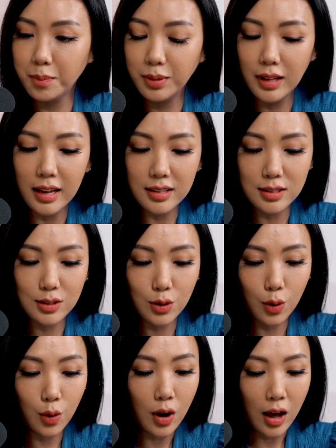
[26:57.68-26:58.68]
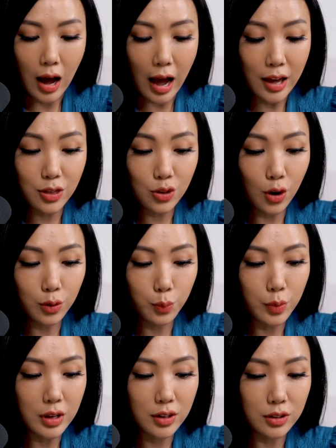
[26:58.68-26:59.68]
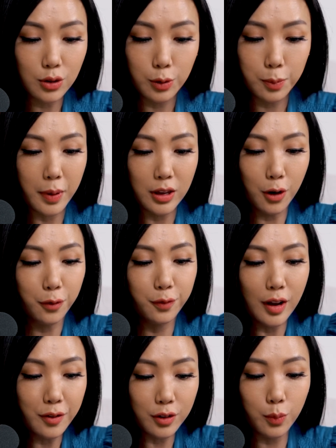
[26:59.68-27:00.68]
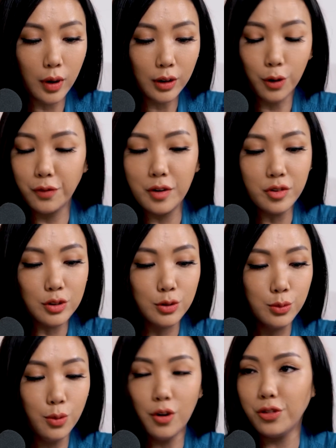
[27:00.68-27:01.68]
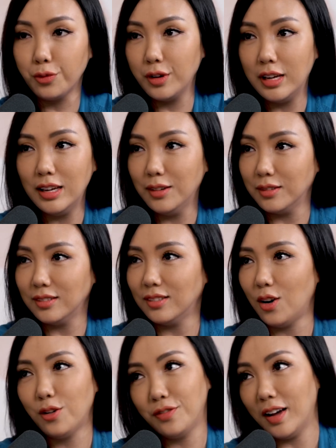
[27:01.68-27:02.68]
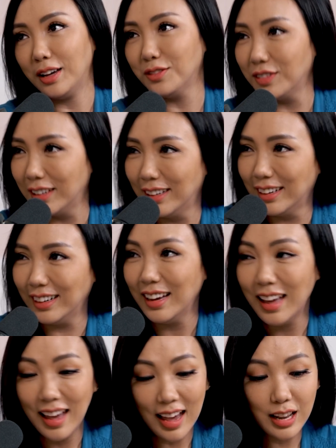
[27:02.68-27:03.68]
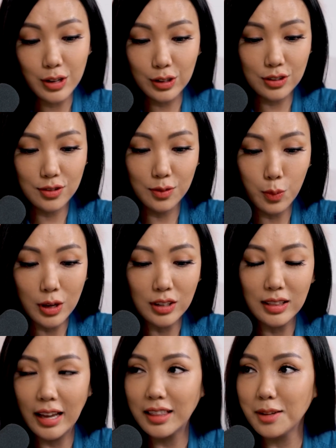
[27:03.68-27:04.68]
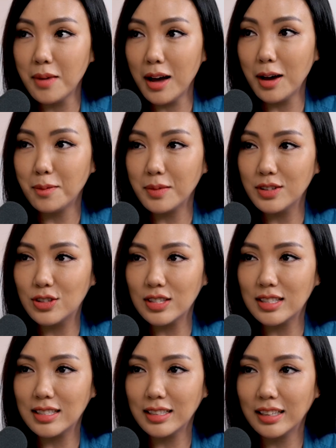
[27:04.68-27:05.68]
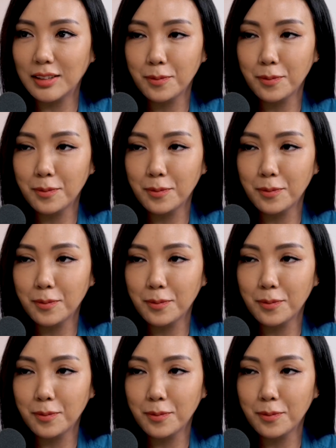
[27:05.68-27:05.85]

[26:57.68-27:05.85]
I'm blessed. So I thought you could pick your favorite one or favorite 2 or 3 or 5, and we could light them up and just